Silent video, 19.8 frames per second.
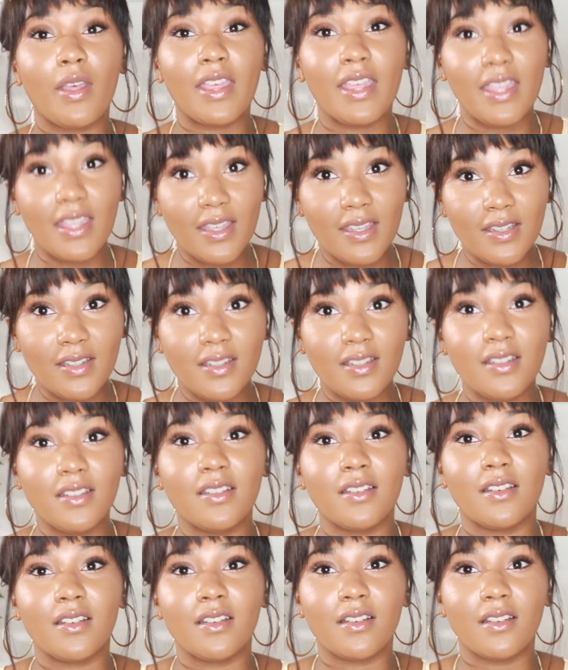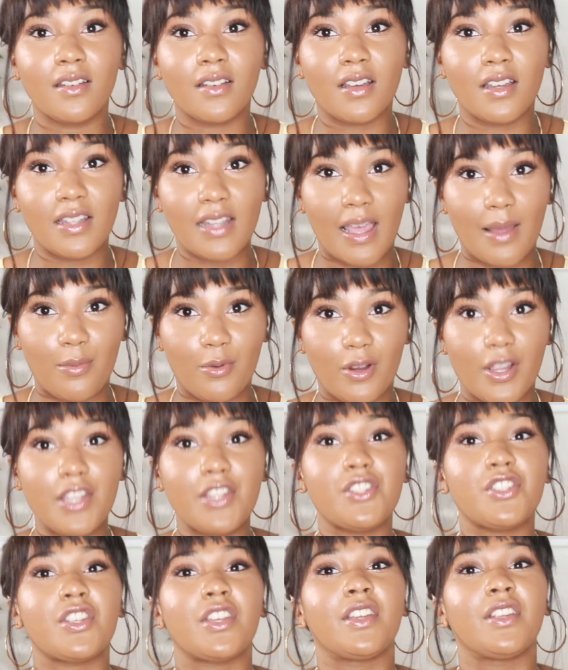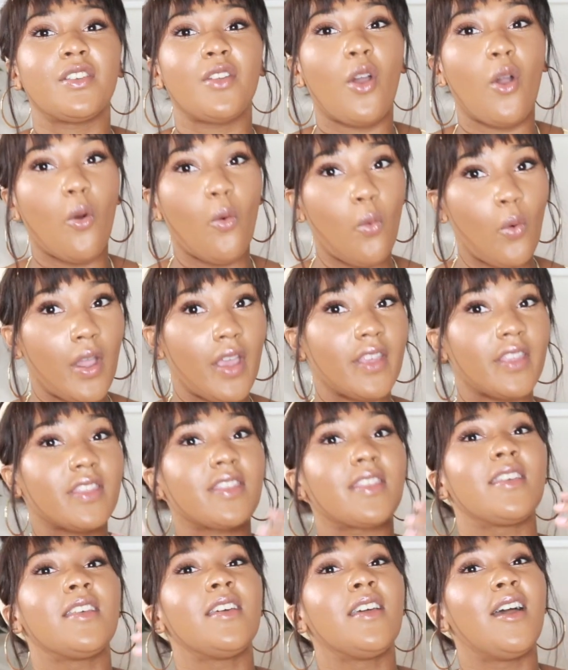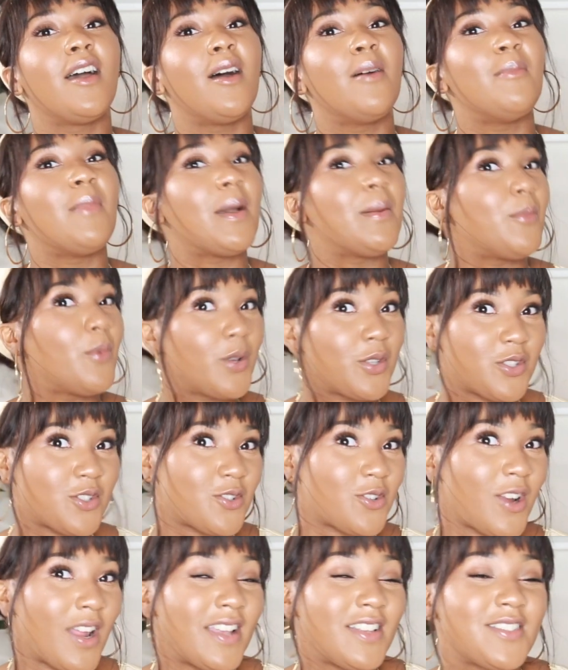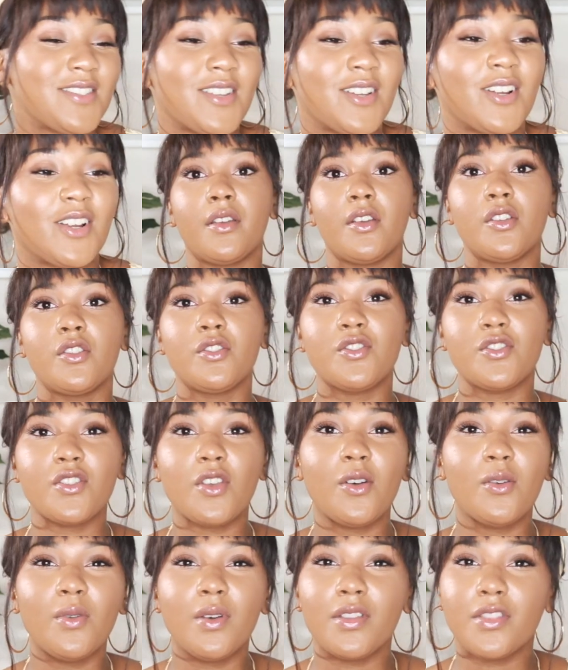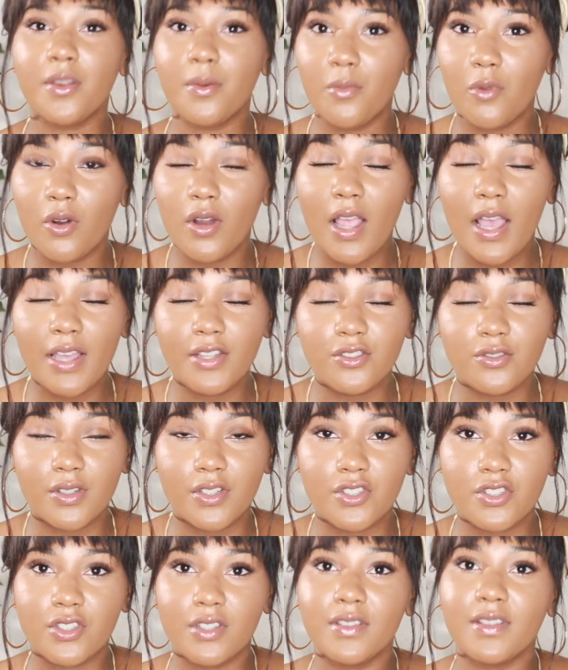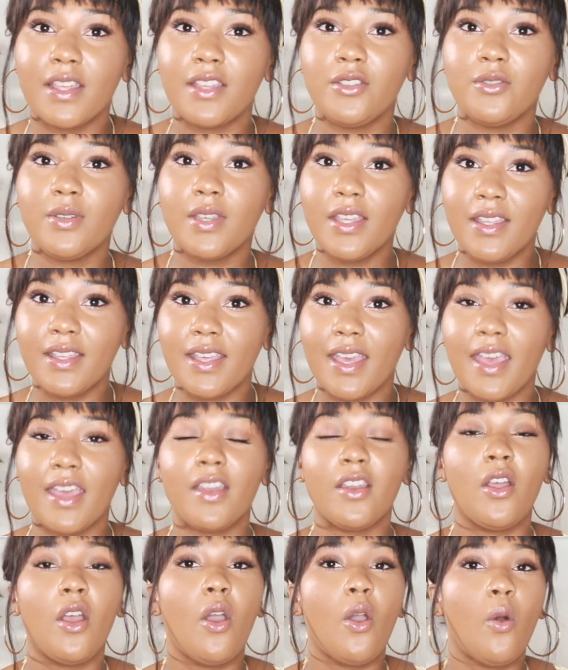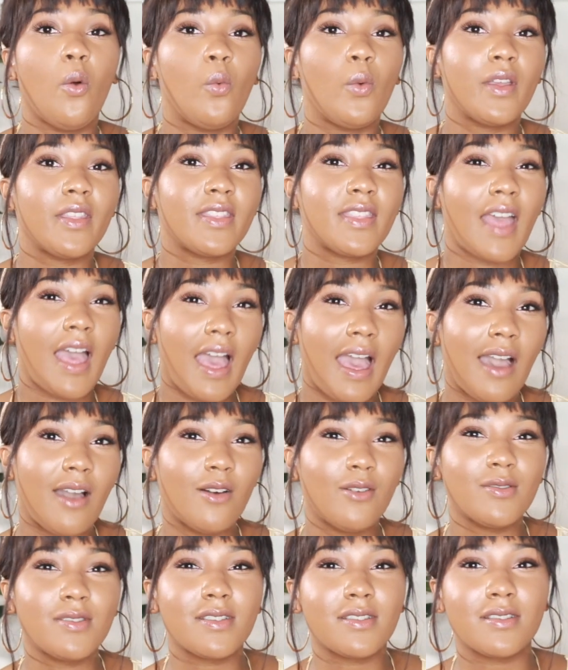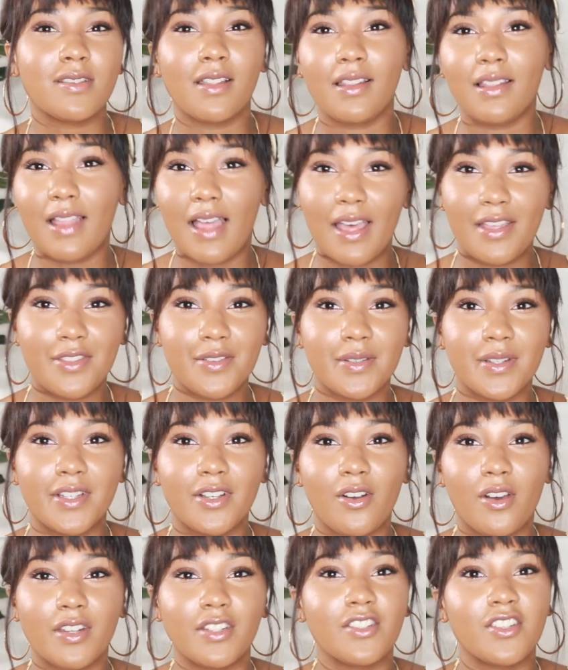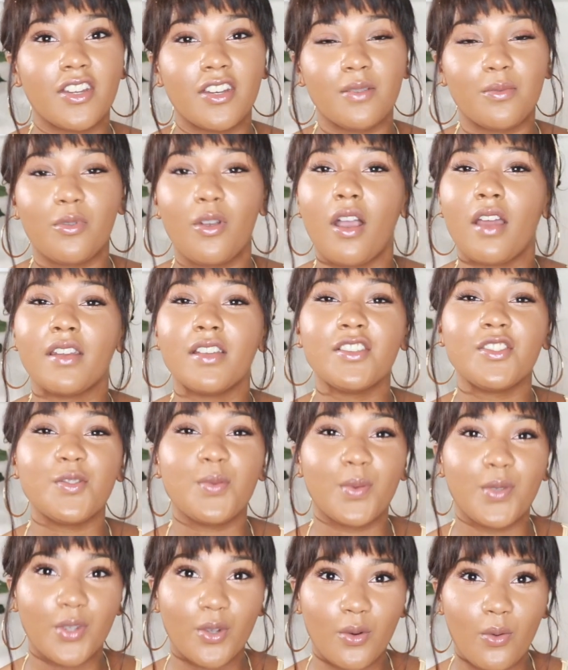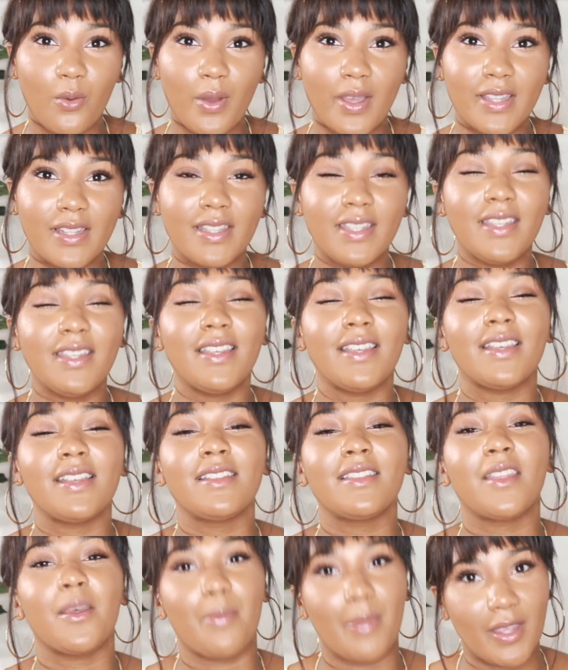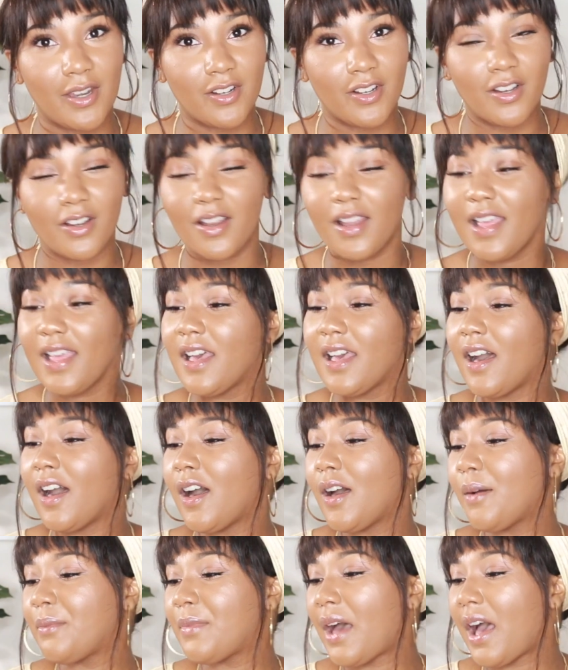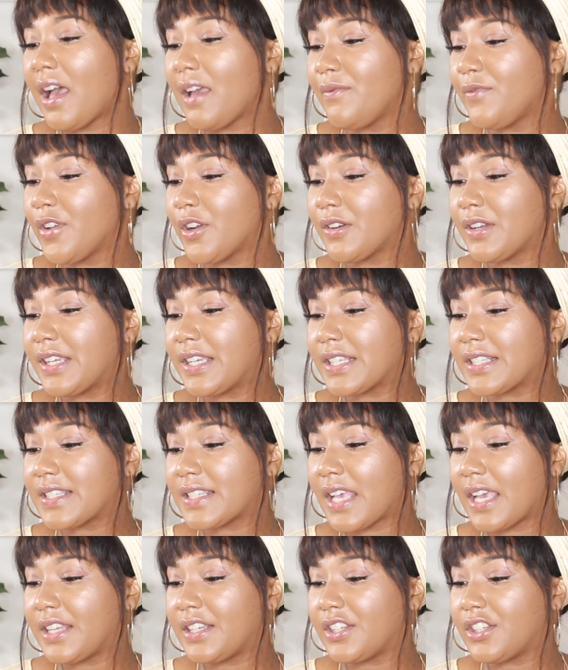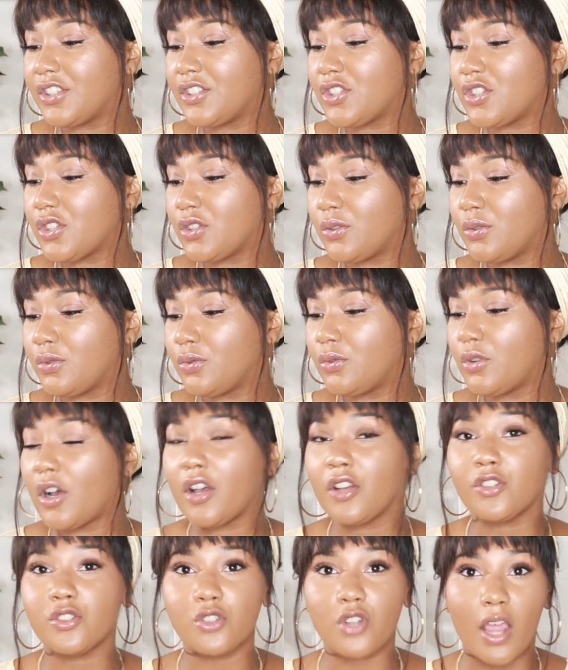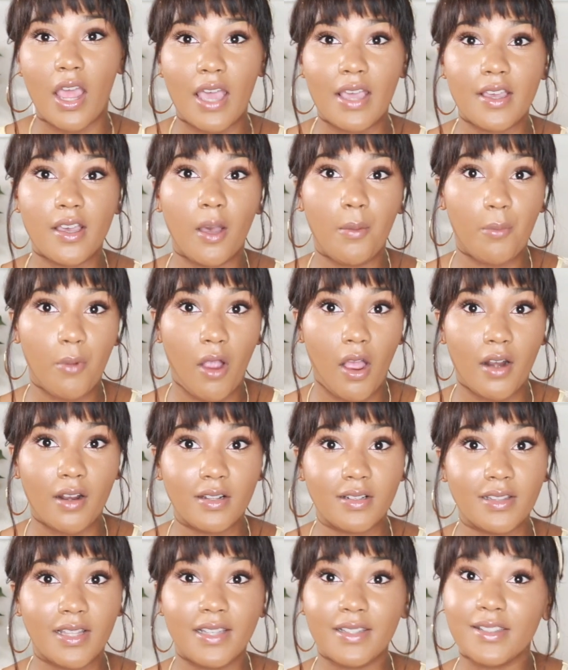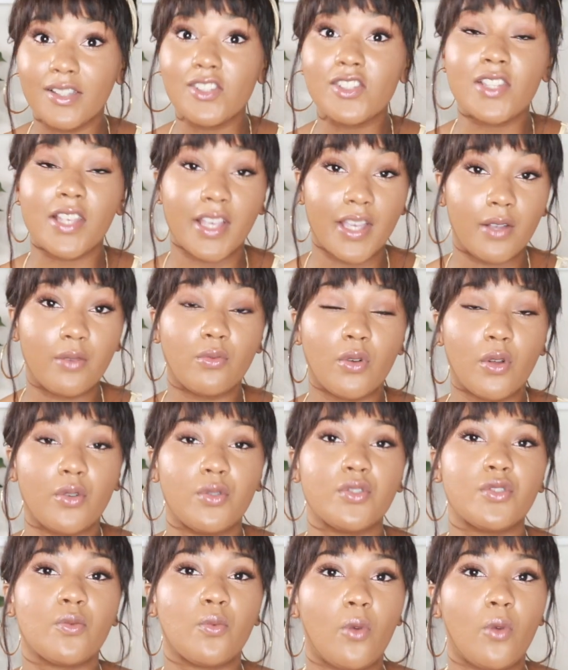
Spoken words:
in collaboration with my moisturizer. So the more hydration that you can get without slathering on a ton of products when you're oily, the better. I'm very excited to try a product like this, like a rose